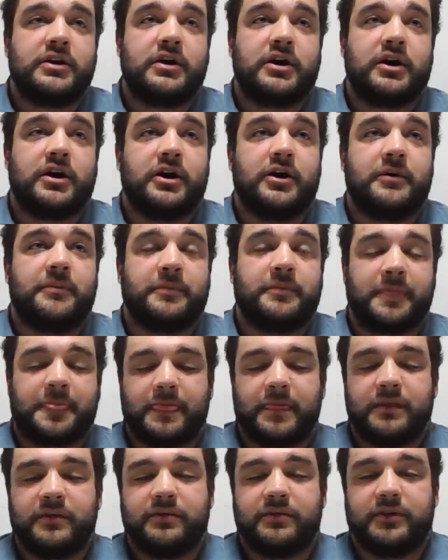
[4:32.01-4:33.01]

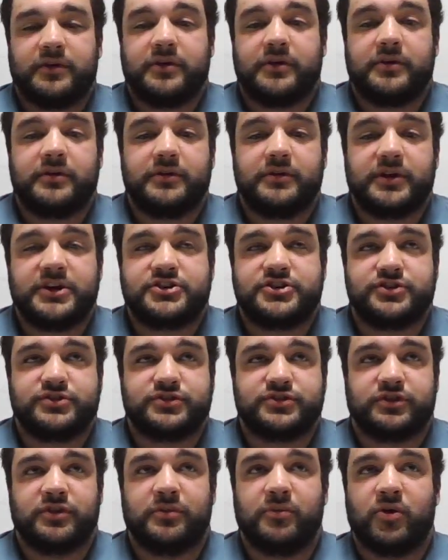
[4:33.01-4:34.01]
the issues a
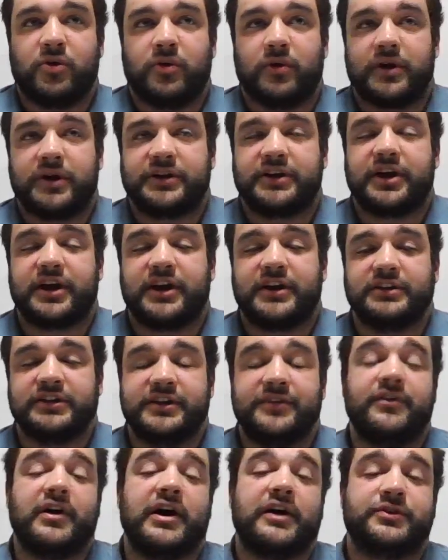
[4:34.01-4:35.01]
little more and kind of
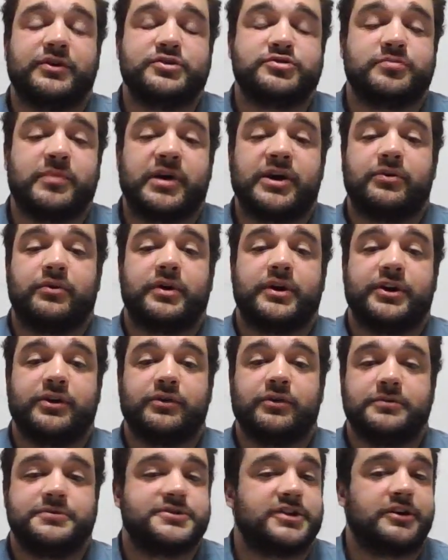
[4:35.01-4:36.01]
leave out those minority
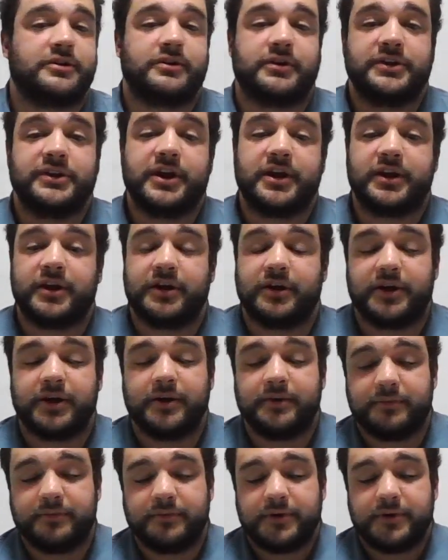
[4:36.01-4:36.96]
groups that are in that area.